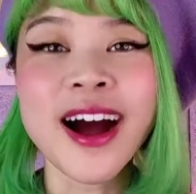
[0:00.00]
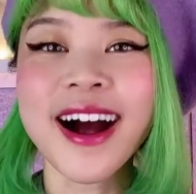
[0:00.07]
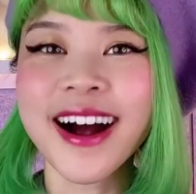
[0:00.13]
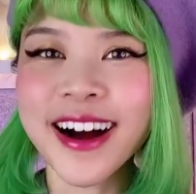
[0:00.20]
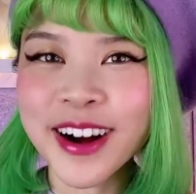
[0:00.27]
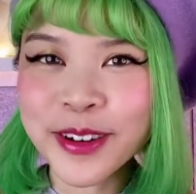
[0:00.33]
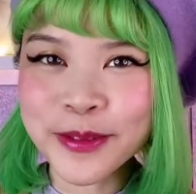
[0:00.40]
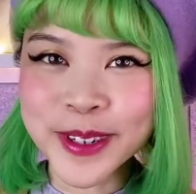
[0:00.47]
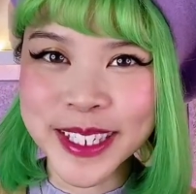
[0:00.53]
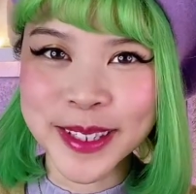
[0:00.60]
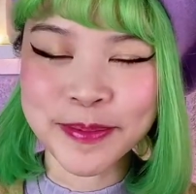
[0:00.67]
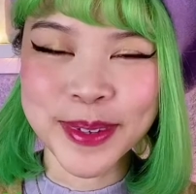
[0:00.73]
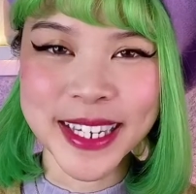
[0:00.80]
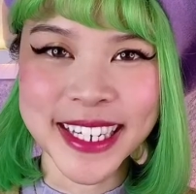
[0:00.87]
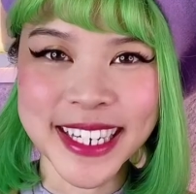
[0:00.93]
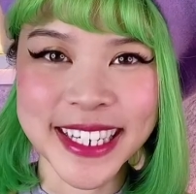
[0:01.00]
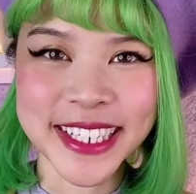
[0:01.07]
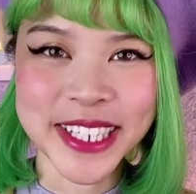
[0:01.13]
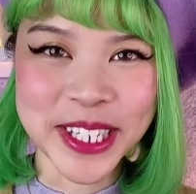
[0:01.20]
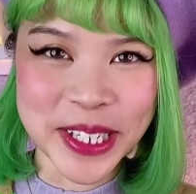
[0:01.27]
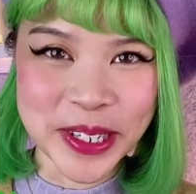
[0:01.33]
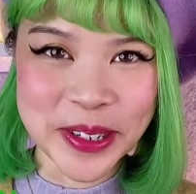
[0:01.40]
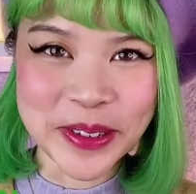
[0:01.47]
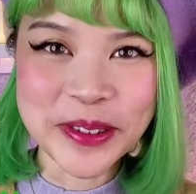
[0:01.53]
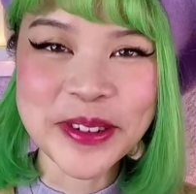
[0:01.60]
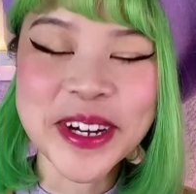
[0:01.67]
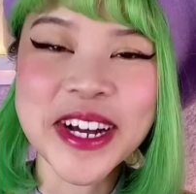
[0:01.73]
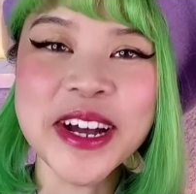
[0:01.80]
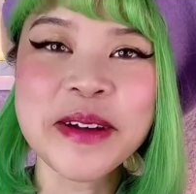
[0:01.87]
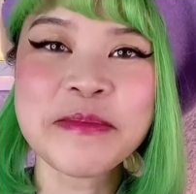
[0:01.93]
Are we speaking to
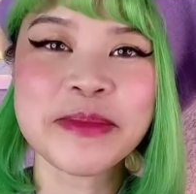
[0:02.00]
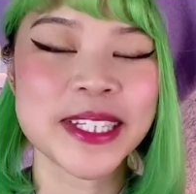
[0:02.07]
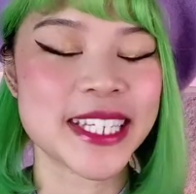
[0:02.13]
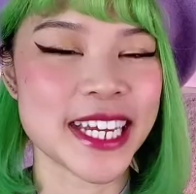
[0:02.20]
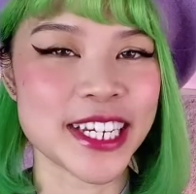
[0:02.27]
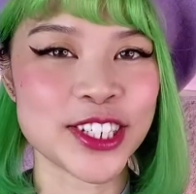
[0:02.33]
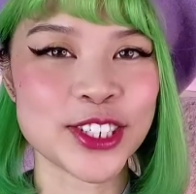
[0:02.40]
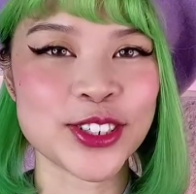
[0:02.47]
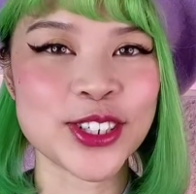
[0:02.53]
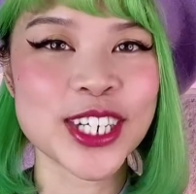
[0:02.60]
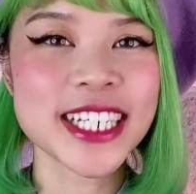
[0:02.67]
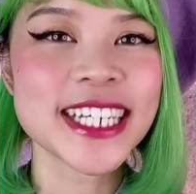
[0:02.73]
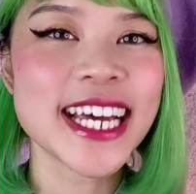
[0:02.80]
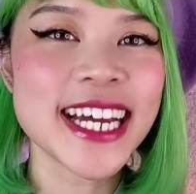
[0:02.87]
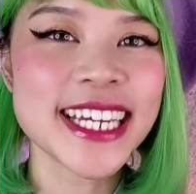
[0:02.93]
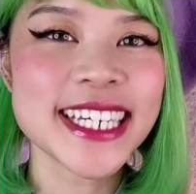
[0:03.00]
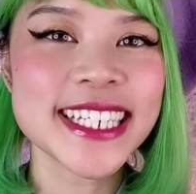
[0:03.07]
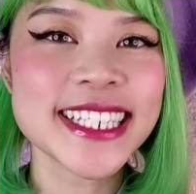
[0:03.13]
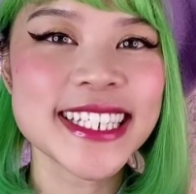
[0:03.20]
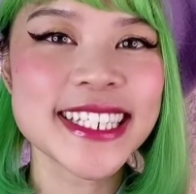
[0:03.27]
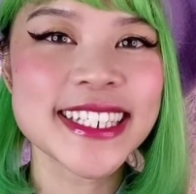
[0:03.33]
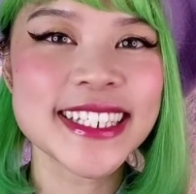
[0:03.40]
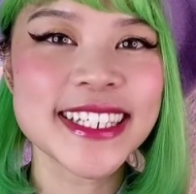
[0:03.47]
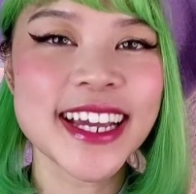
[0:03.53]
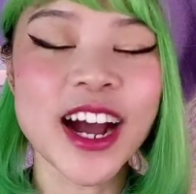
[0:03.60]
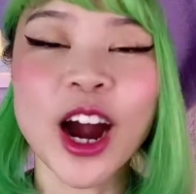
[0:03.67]
potential clients?